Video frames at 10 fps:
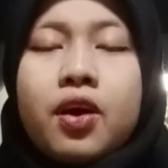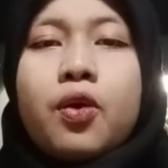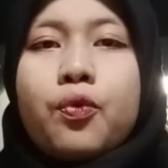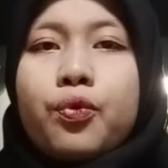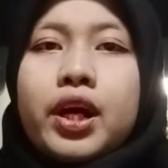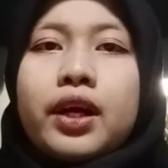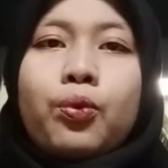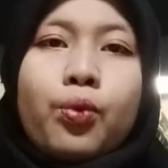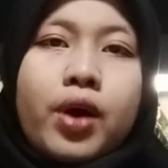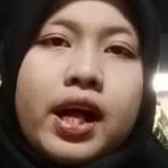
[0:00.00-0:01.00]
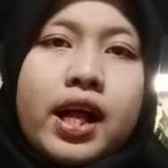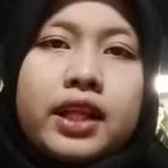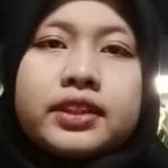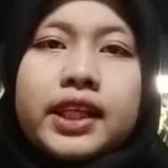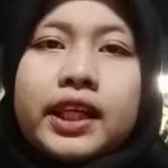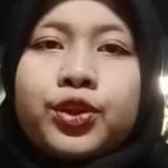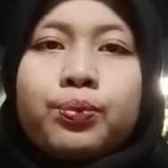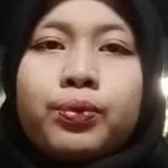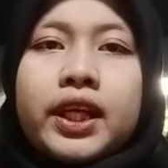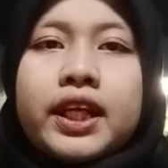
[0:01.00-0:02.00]
where wealth
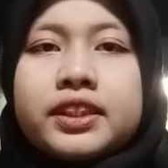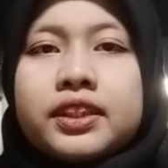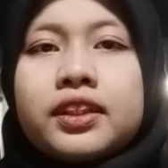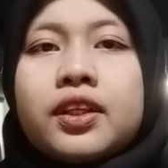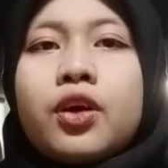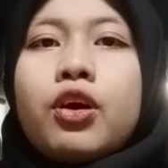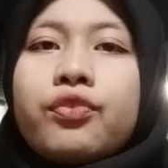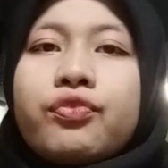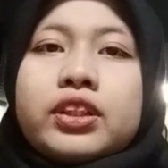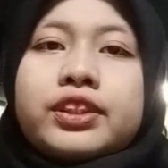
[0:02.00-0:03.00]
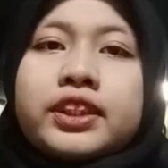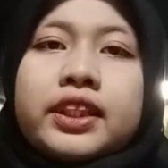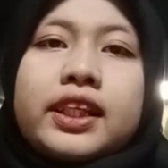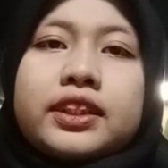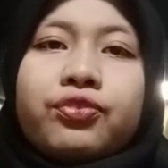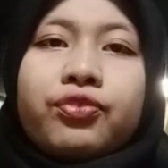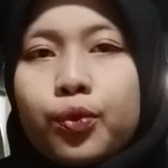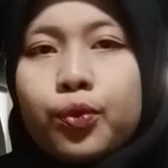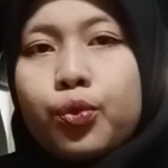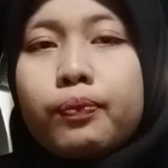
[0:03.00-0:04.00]
accumulates with a select
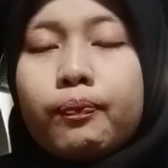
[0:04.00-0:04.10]
few,